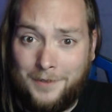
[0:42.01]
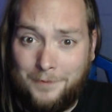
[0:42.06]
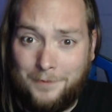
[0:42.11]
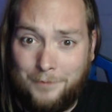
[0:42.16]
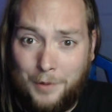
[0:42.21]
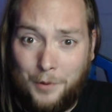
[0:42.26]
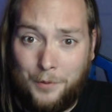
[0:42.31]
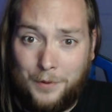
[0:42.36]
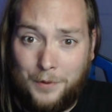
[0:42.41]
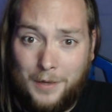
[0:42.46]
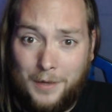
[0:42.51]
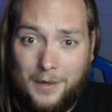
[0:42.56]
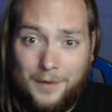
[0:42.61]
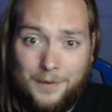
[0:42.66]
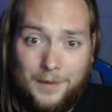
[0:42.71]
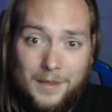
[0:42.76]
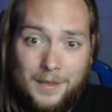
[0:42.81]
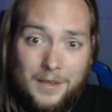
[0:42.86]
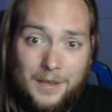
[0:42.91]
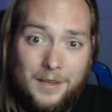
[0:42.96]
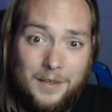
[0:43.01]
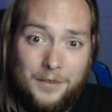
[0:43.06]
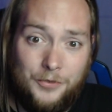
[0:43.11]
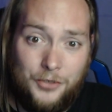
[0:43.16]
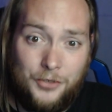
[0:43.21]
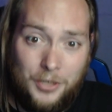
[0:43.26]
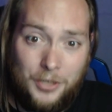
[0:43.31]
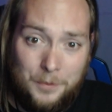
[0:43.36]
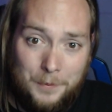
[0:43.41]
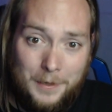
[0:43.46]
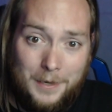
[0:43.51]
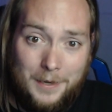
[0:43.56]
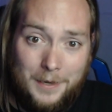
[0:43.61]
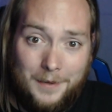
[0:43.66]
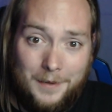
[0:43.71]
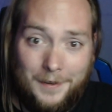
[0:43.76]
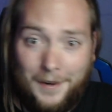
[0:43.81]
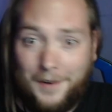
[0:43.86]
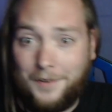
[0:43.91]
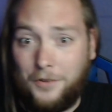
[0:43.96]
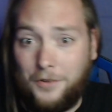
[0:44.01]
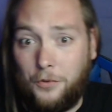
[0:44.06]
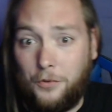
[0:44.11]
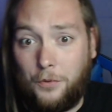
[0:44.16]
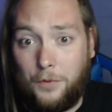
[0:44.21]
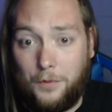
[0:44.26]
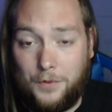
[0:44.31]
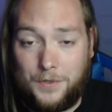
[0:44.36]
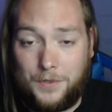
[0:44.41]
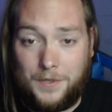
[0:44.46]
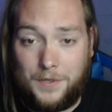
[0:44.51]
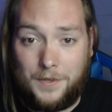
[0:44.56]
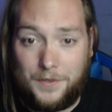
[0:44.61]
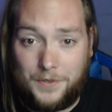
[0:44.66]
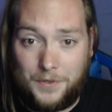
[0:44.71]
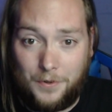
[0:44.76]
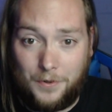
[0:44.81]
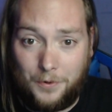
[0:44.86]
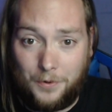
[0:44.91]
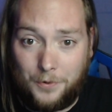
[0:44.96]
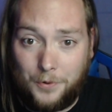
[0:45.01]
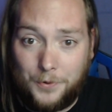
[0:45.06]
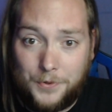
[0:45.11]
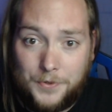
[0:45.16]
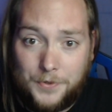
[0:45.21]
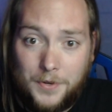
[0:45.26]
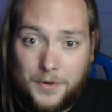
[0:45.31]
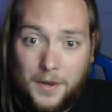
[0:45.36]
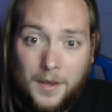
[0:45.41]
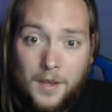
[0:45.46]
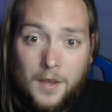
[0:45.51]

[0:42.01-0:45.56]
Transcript: both in the GP and enthusiast circles.